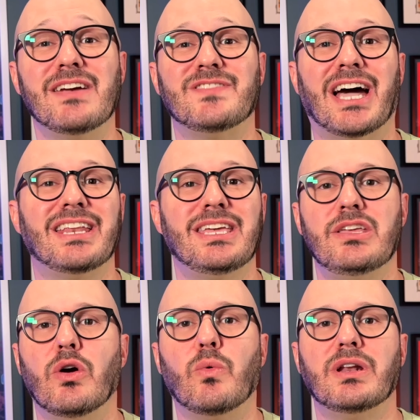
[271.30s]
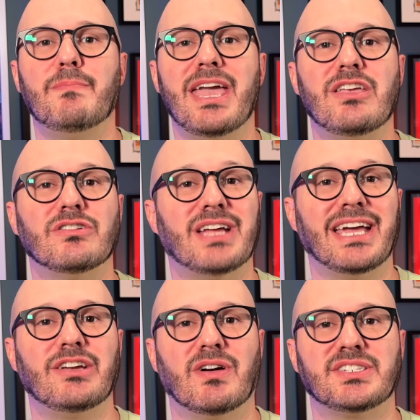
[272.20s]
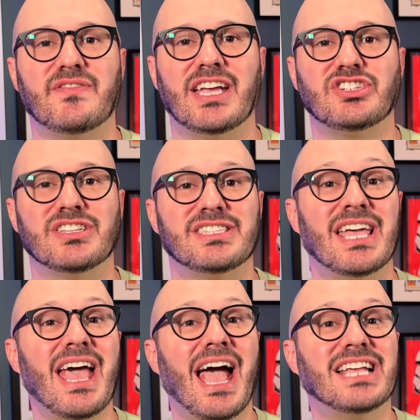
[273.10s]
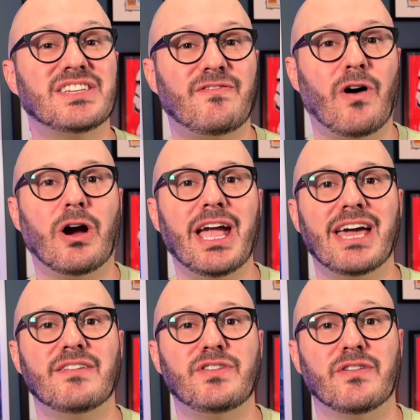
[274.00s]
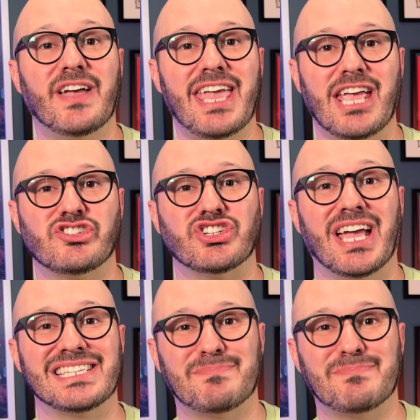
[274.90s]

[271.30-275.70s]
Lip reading: of dining, you'll want to make your dining reservations as far ahead of your vacation as